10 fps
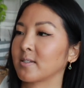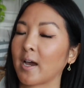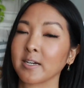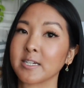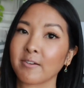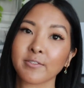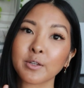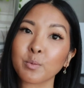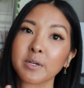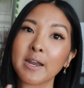I definitely
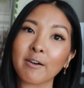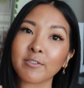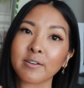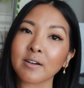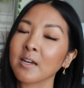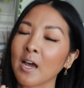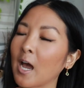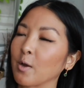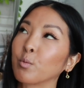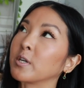would never,
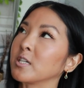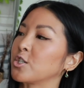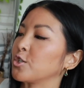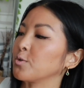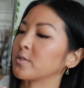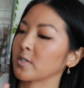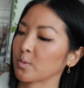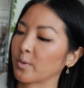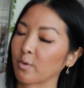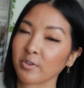I wouldn't choose this
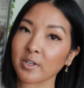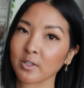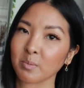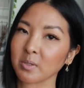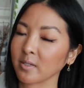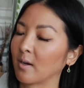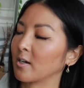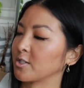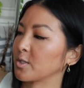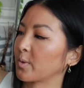one over the Le
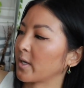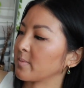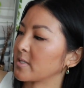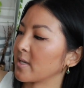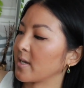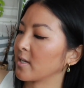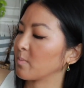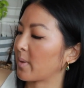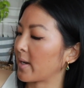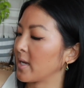Pliage is what I'm saying.
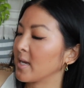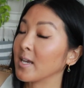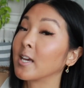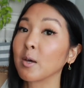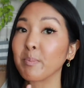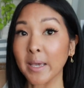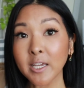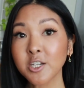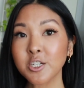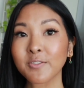But in a
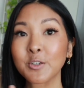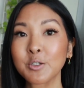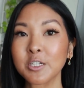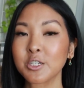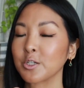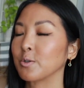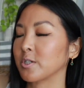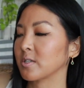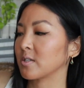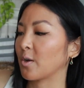pinch, if you need to,
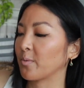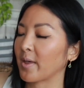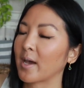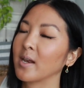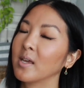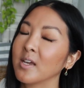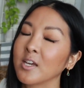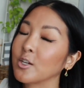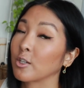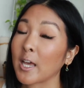just note that
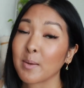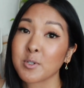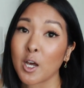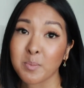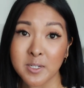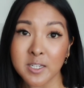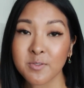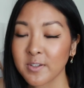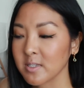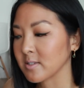your laptop does
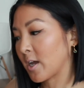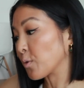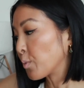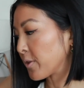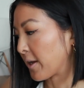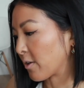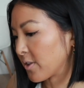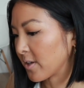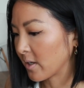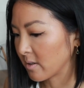fit inside with
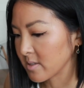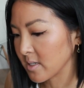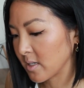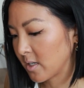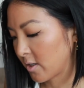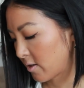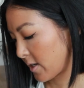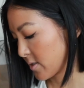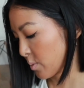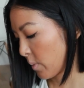everything else in here
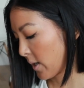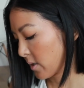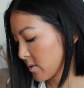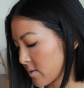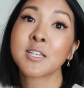as well.